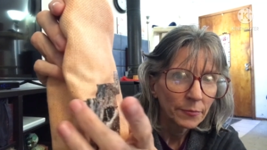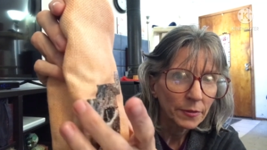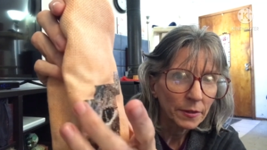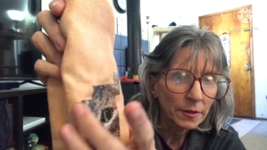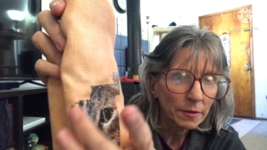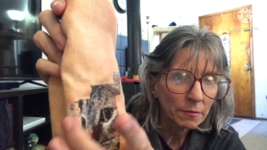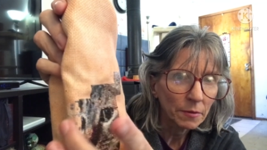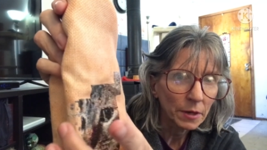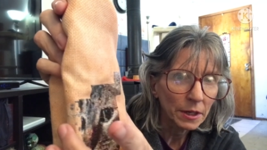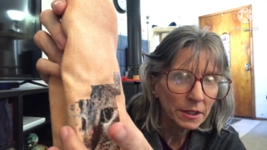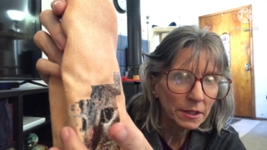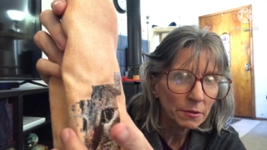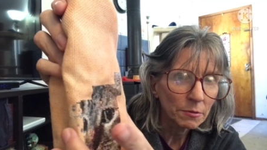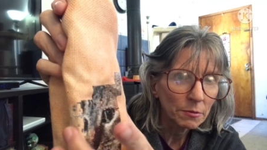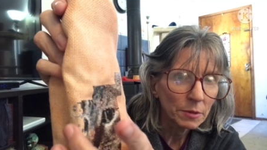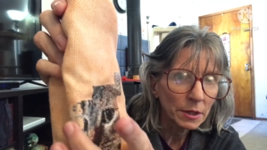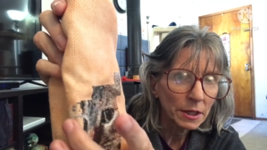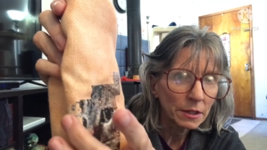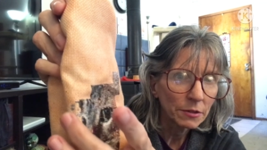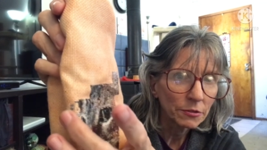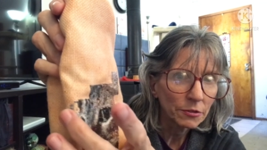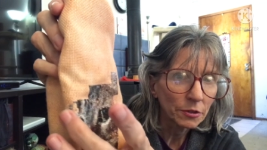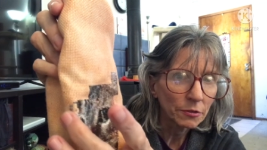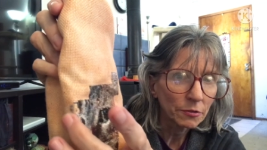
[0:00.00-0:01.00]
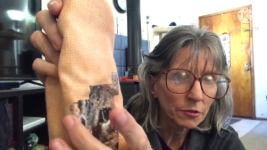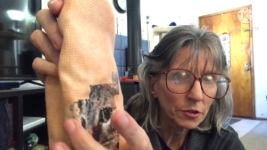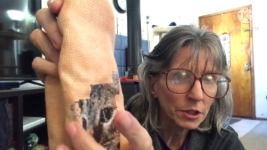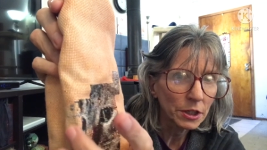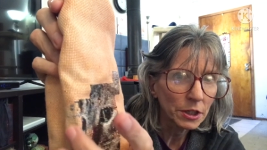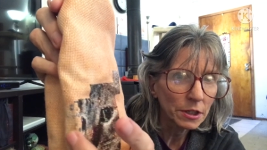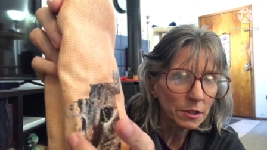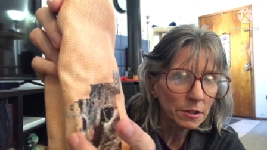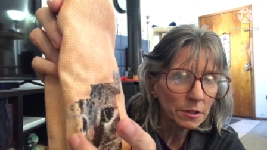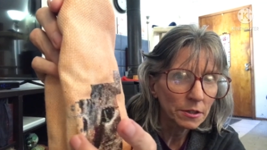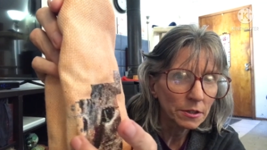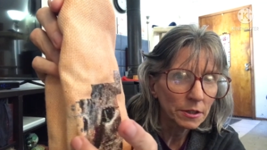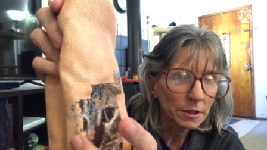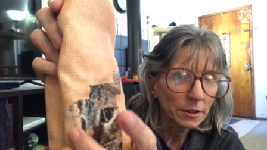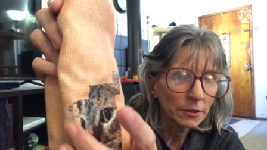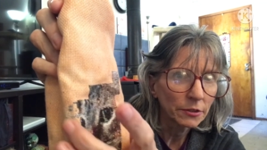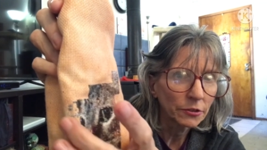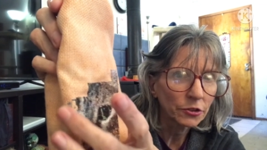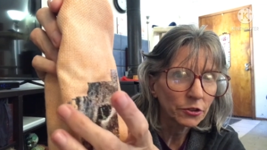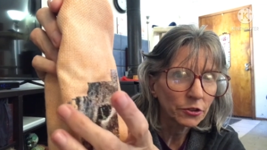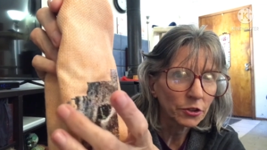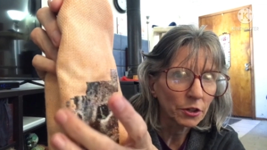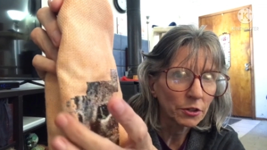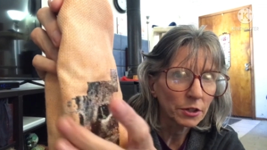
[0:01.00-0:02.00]
right around over here is
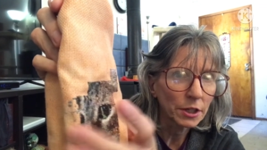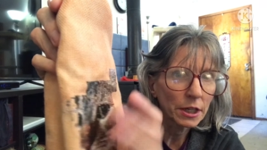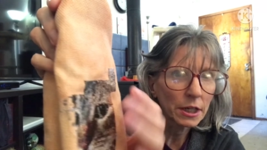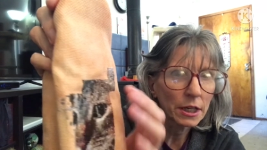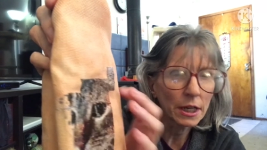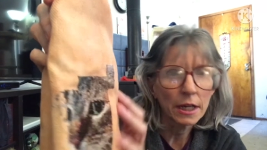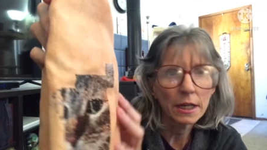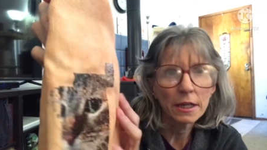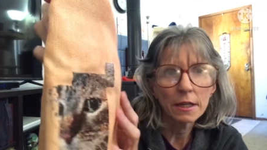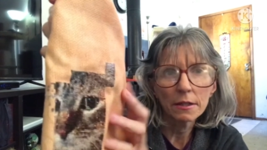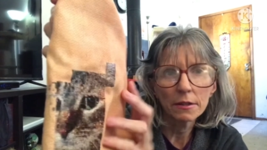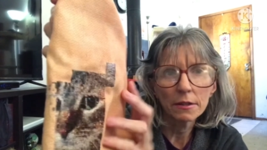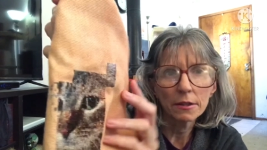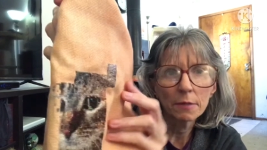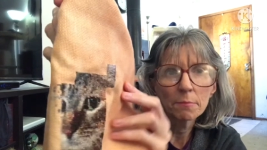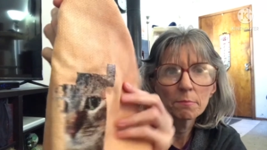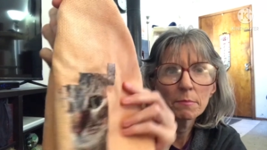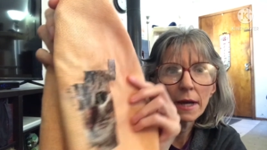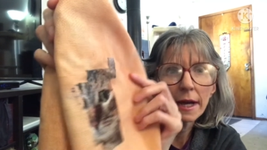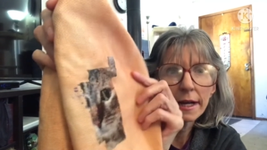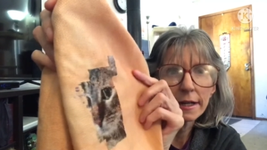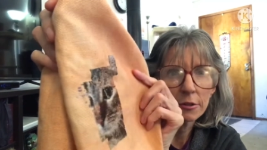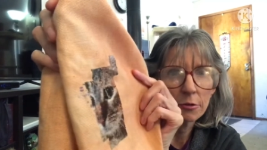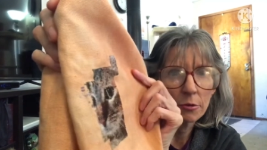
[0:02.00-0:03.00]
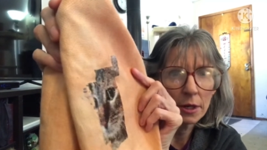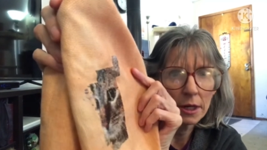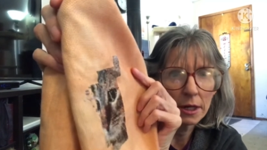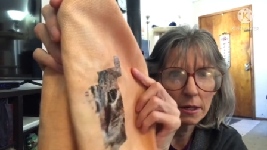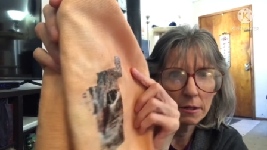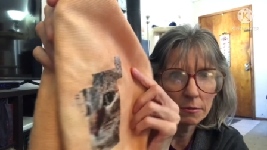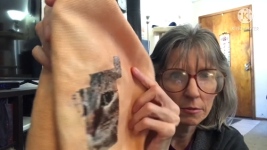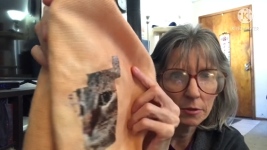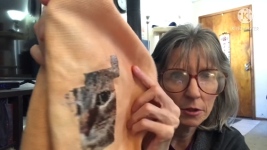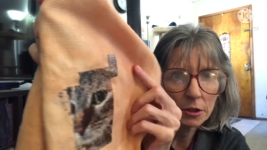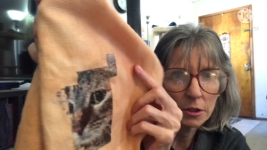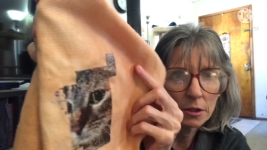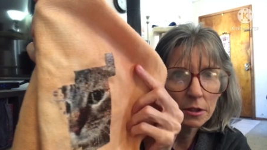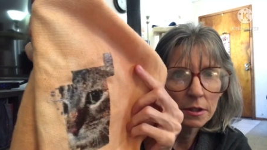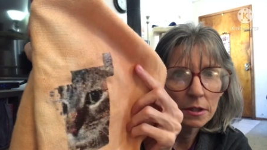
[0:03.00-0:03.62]
starting the background